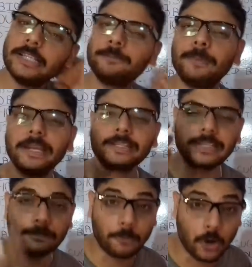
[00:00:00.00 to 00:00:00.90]
This plays
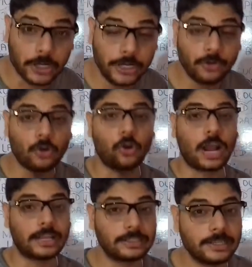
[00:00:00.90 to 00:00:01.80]
an important role or
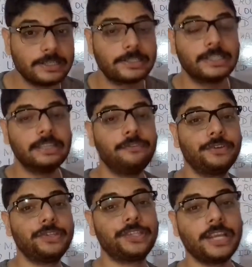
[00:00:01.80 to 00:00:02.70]
rather the
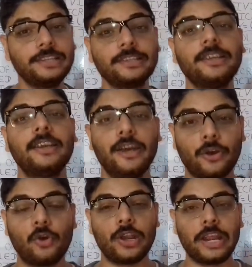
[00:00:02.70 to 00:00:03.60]
significant
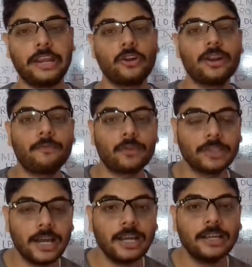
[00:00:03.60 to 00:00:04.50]
role in order for
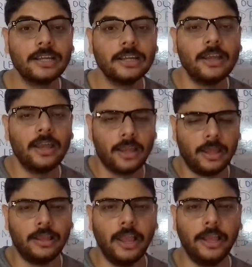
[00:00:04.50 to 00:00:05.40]
the
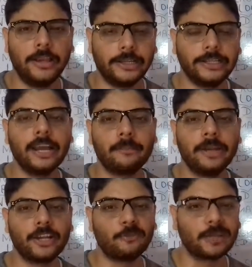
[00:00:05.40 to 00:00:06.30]
here
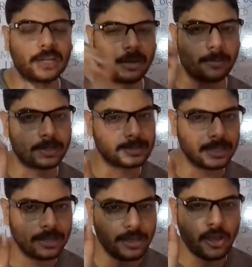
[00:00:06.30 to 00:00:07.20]
meant of the
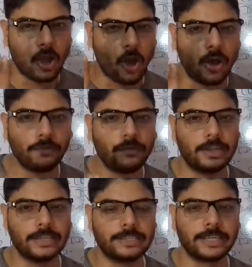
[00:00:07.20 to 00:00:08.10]
conversion
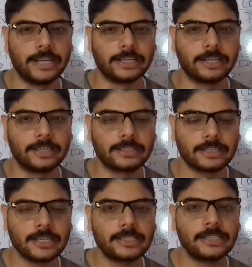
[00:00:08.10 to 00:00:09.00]
of state,
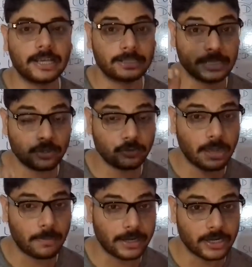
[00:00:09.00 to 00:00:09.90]
such as here just we
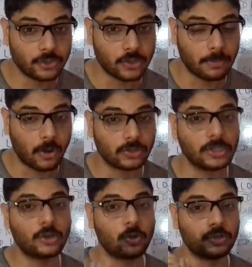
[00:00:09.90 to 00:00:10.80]
have understood about
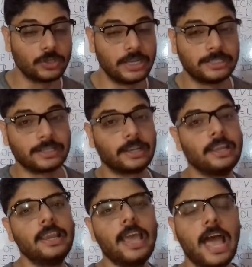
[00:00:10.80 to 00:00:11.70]
the coagulation,
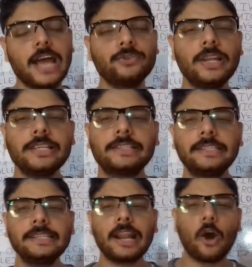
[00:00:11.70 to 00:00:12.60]
as well as
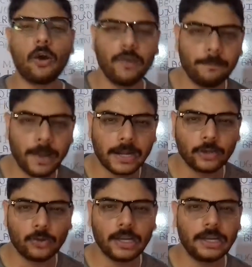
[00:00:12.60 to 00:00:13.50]
these are often
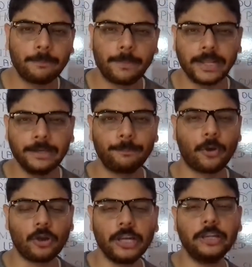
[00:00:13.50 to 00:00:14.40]
particularly playing
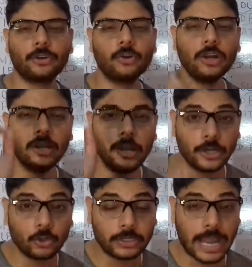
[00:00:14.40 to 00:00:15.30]
important role
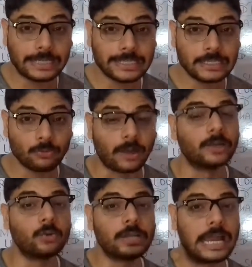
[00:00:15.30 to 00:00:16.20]
to digest
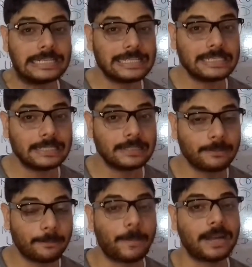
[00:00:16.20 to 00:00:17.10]
what? To digest
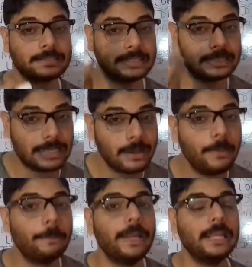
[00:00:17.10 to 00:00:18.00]
partially
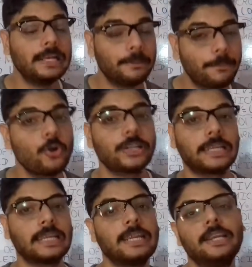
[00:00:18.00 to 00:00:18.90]
the milk
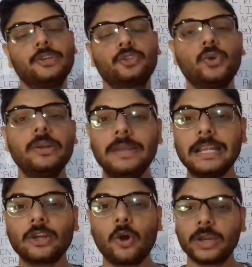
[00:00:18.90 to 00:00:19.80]
protein. So when we
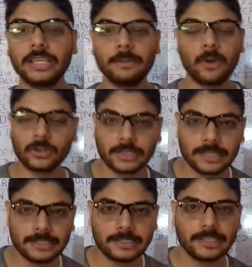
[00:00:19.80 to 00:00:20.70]
are talking about
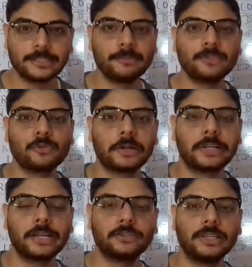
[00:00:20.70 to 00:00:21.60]
these things, means what
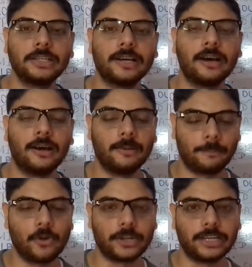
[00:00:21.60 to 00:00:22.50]
are actually the
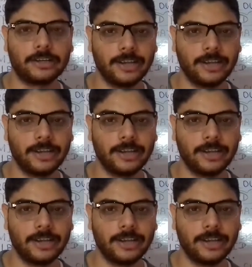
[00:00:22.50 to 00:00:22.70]
protein?